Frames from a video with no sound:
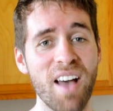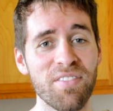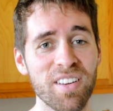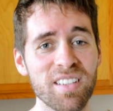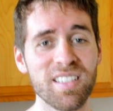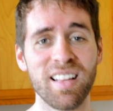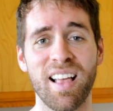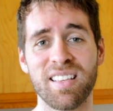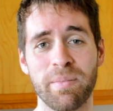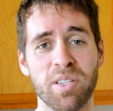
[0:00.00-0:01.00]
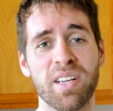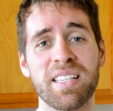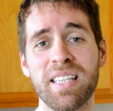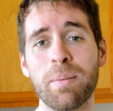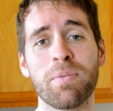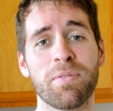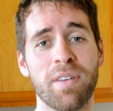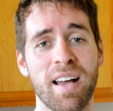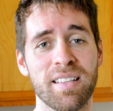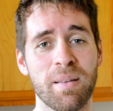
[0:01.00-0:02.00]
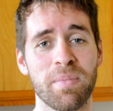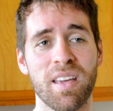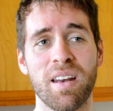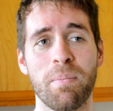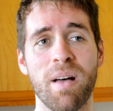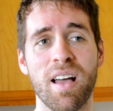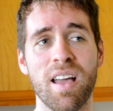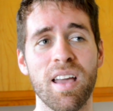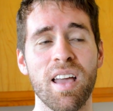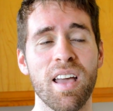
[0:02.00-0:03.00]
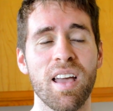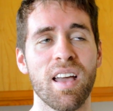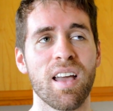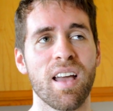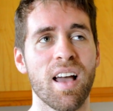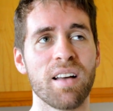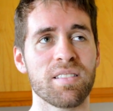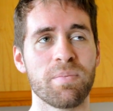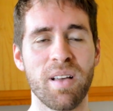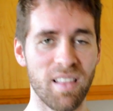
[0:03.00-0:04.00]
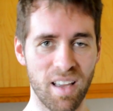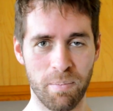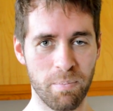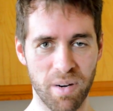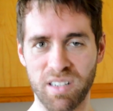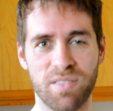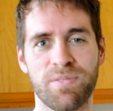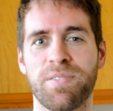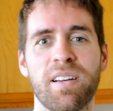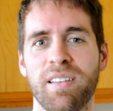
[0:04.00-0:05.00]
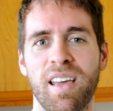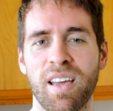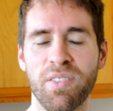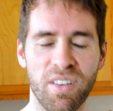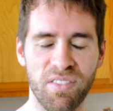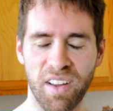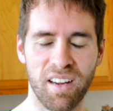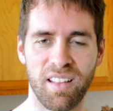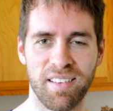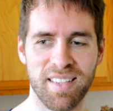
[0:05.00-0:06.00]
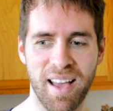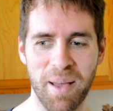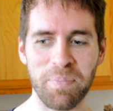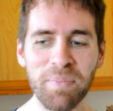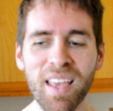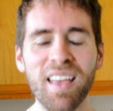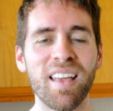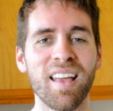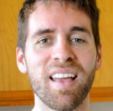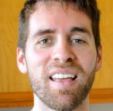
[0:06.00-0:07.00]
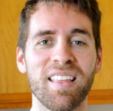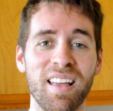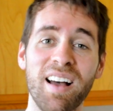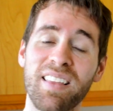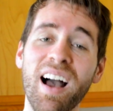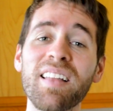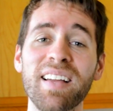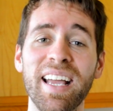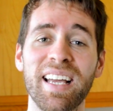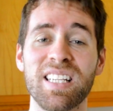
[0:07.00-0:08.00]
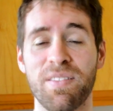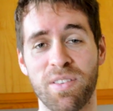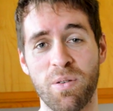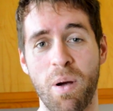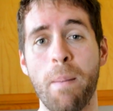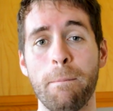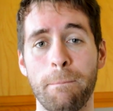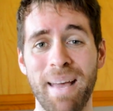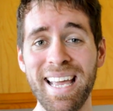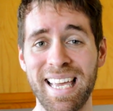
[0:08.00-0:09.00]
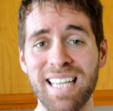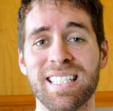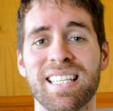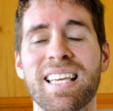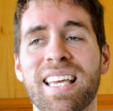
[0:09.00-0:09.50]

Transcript: effort. And last time I tried to deep fry something, my house smelled like burnt funnel cake for a very long time. On the other hand, if you bake it,